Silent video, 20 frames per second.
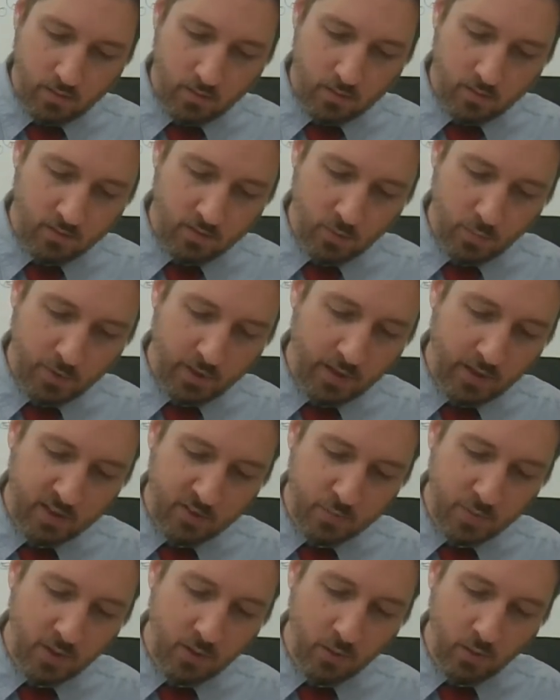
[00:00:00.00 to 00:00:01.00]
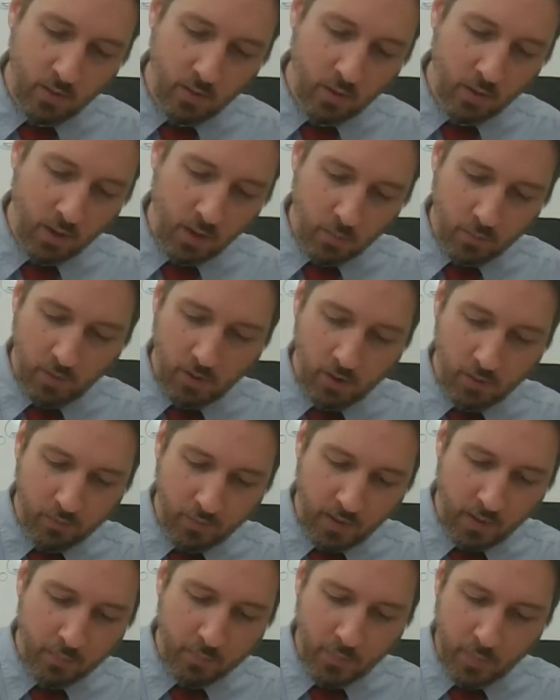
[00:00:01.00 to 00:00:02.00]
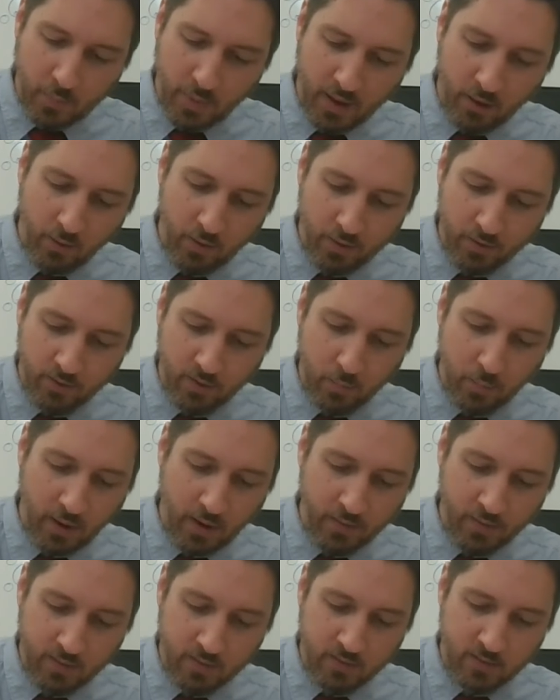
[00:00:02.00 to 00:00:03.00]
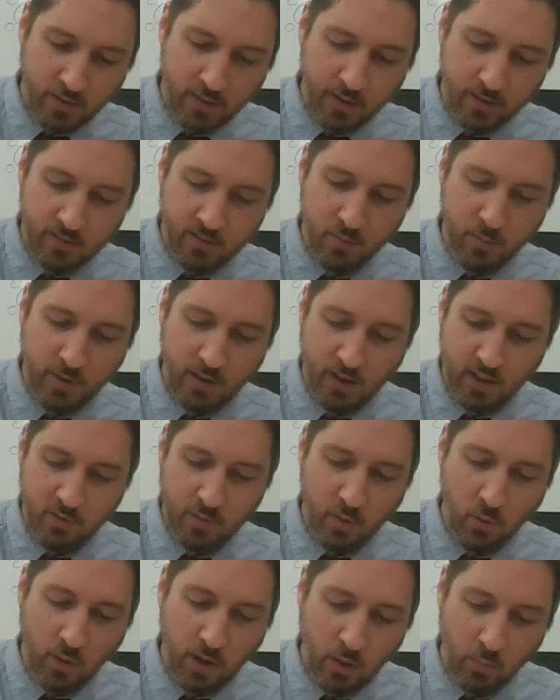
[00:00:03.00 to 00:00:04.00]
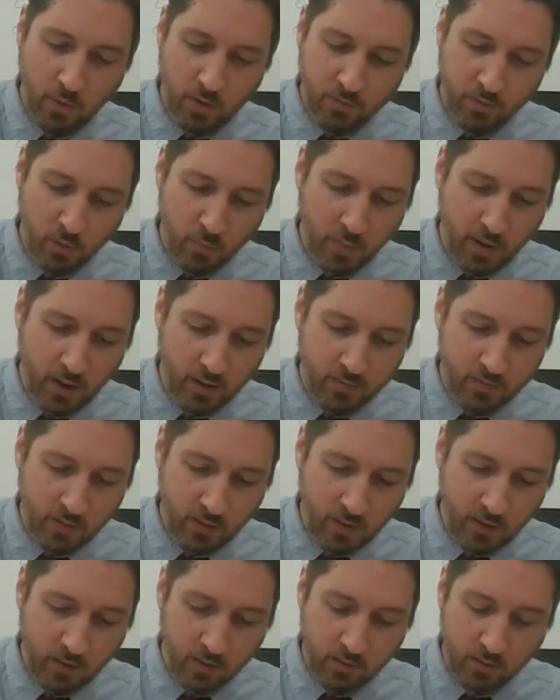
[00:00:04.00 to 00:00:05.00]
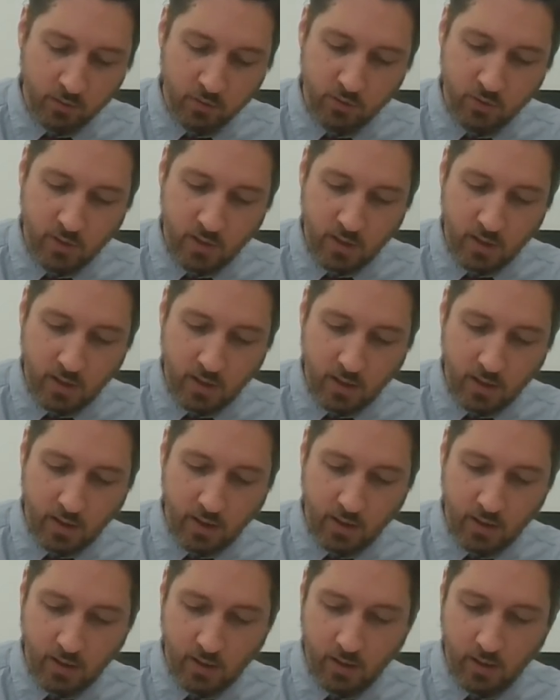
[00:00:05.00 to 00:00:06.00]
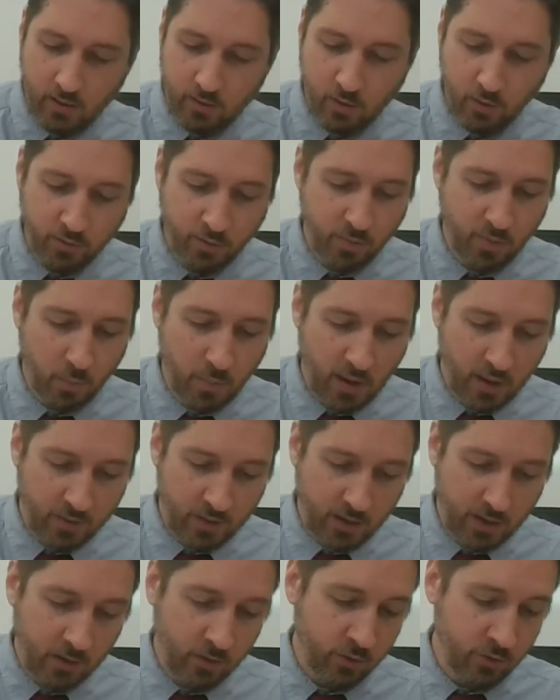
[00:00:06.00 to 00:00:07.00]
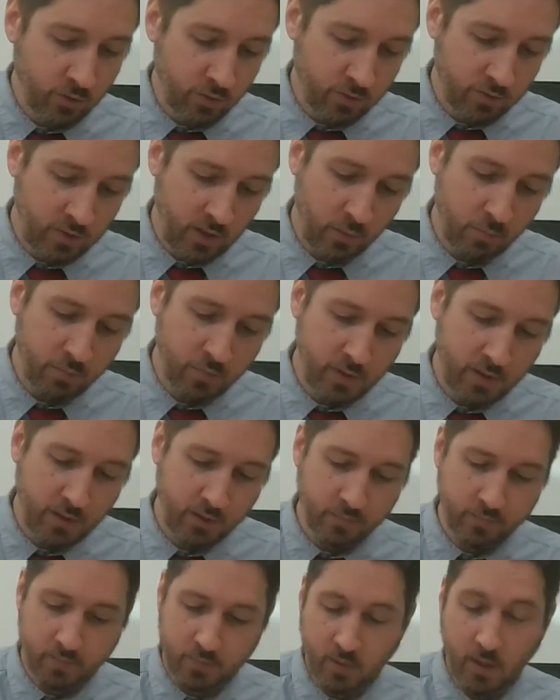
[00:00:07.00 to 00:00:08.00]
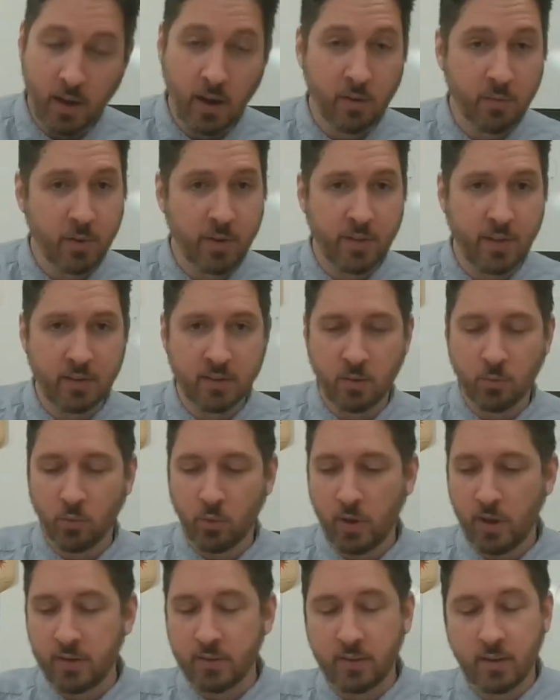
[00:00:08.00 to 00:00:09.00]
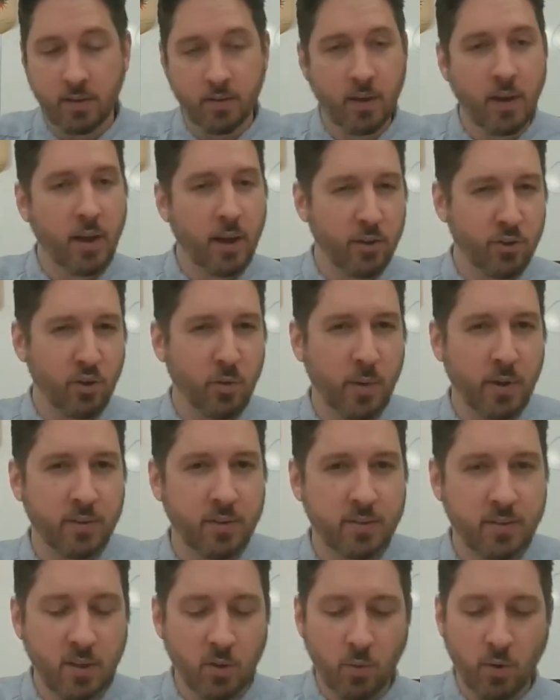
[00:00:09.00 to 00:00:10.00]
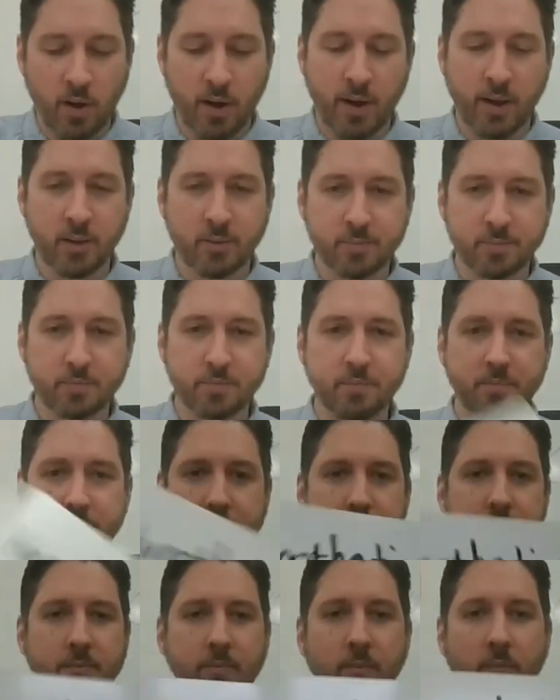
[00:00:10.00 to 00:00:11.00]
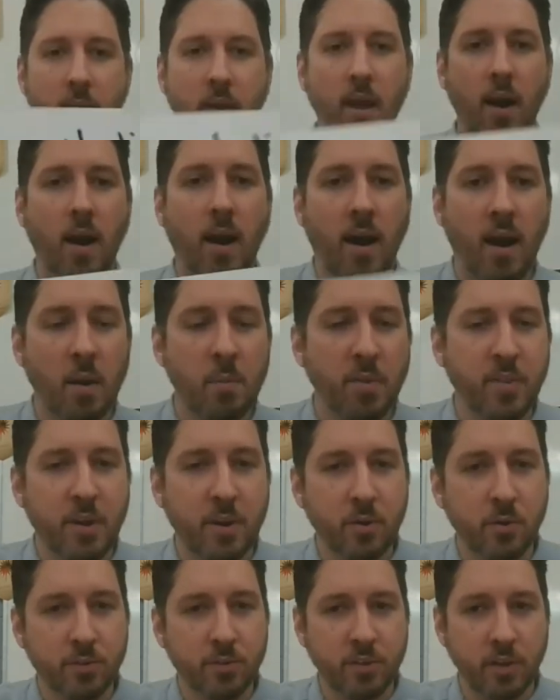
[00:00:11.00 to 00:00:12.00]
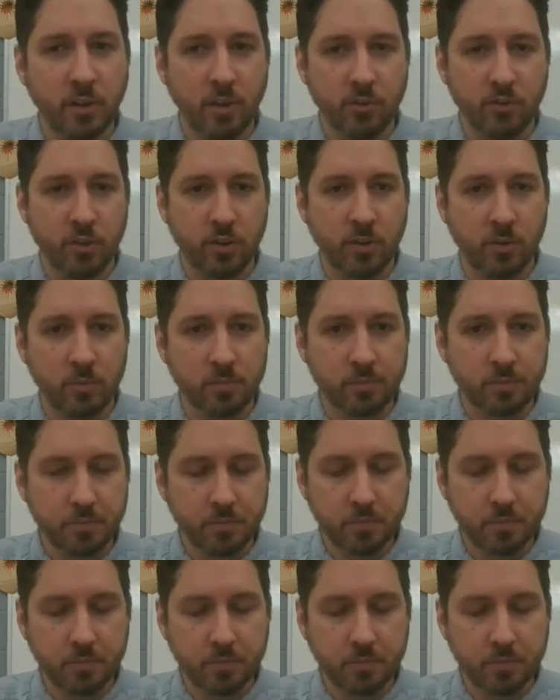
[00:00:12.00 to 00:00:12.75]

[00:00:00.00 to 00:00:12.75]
Somebody asked me, my background is in math and science. Somebody asked me why I went from math to English. And I told them that math and English are the same thing. And everybody thinks I'm crazy, and you're about to see why. Hypothetical syllogism.